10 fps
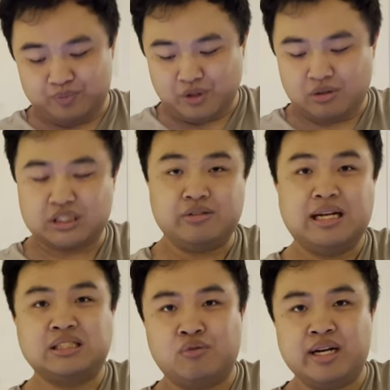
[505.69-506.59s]
One screen
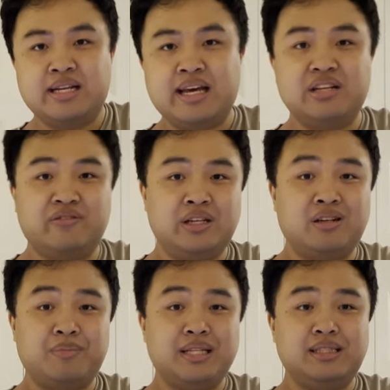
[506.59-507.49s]
has it running natively on
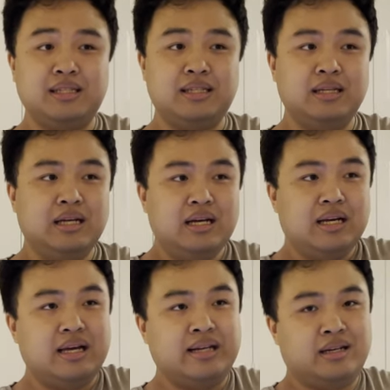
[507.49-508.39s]
a P C,
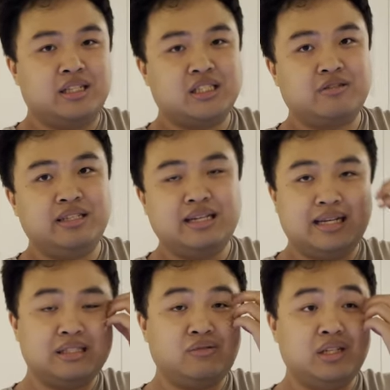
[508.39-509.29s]
and the other screen
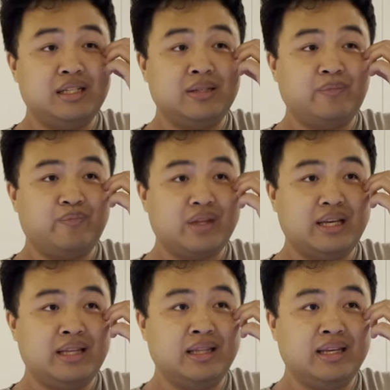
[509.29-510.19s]
has it running
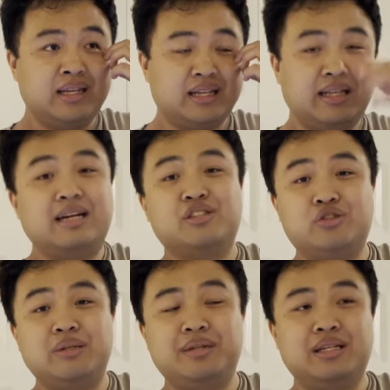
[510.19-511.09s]
in like cloud
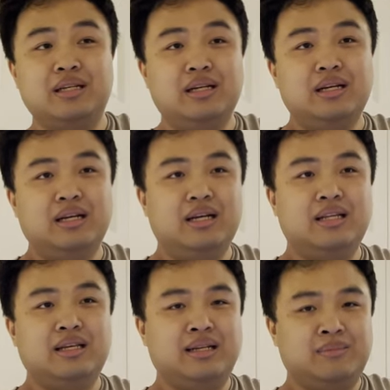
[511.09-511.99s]
streaming.
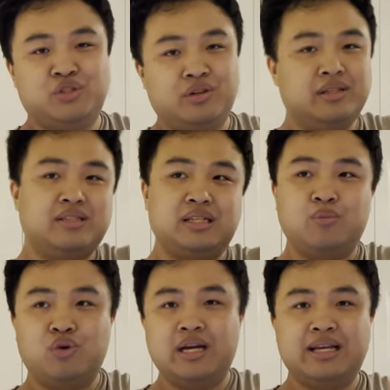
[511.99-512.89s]
And I'm sure there's
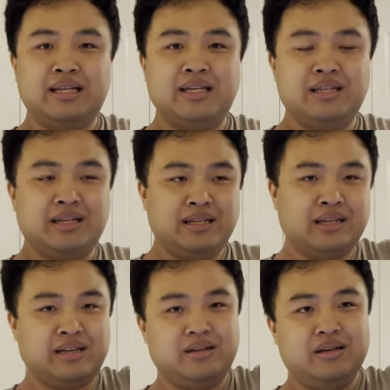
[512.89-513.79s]
some way that you can
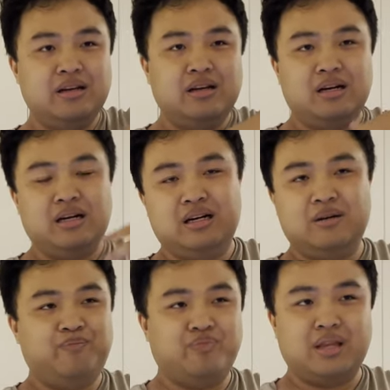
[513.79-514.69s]
like uh,
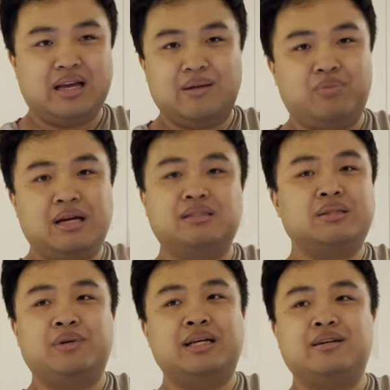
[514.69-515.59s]
play with
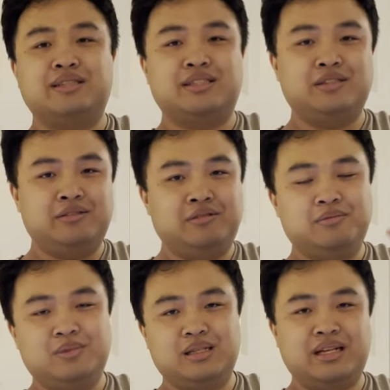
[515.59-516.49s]
someone else, do
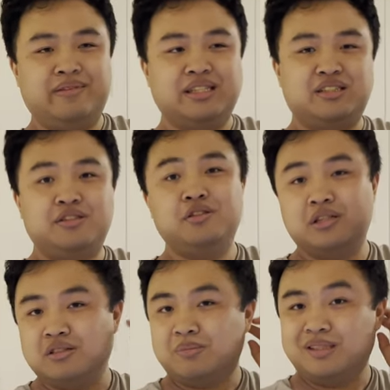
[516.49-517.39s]
kind of like a
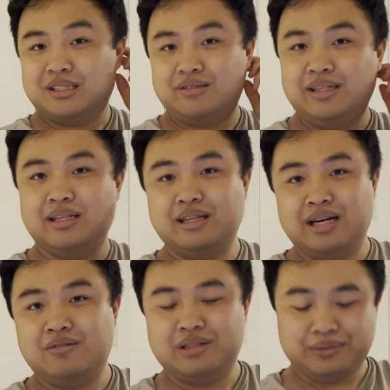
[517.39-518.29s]
pseudo split screen
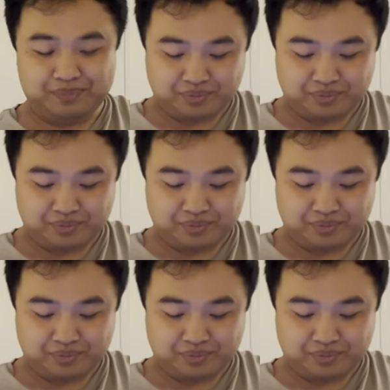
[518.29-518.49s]
that way.